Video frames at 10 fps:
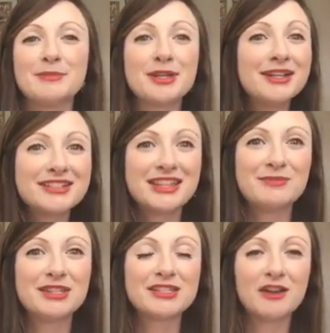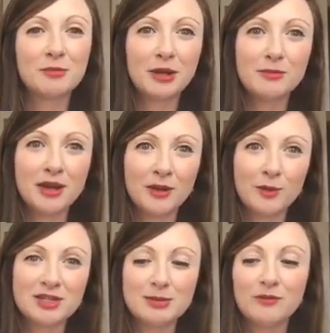talk to them and stuff, but I'm not
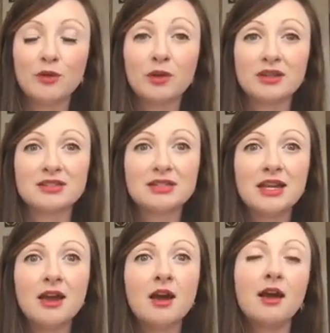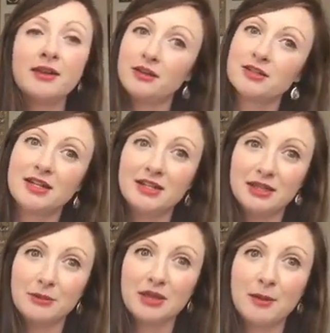going to be focused on entertaining
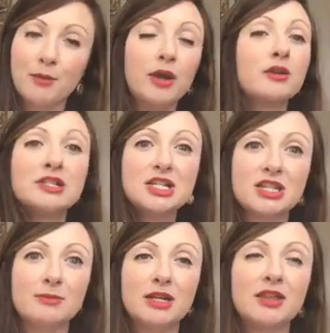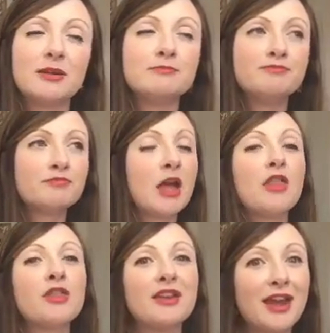them at that point or teaching them anything
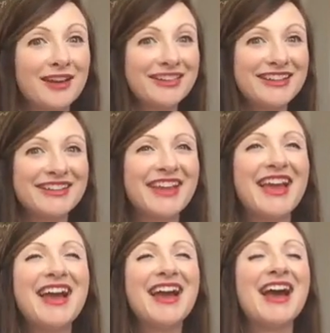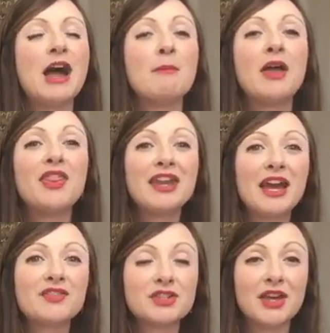other than how to clean. And then
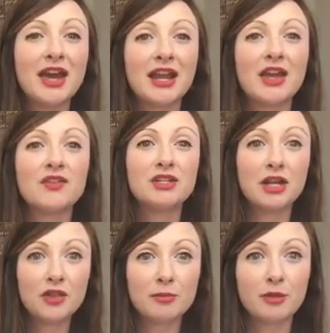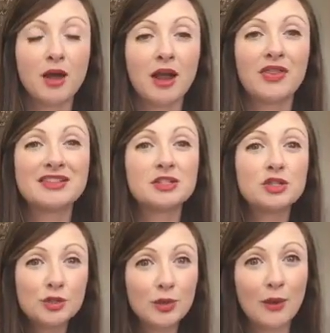after that, I have another block, and that's a
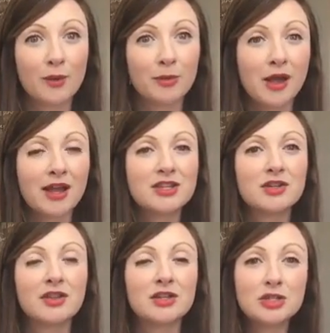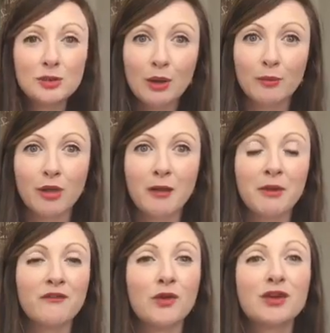2-hour block. And during that 2-hour block,
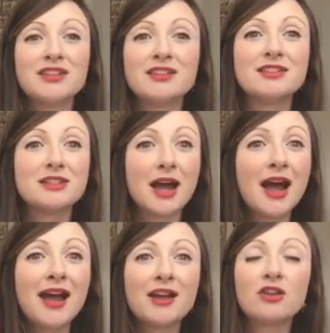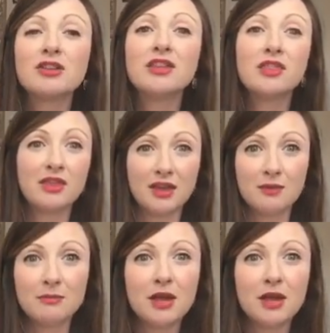my focus is entirely them.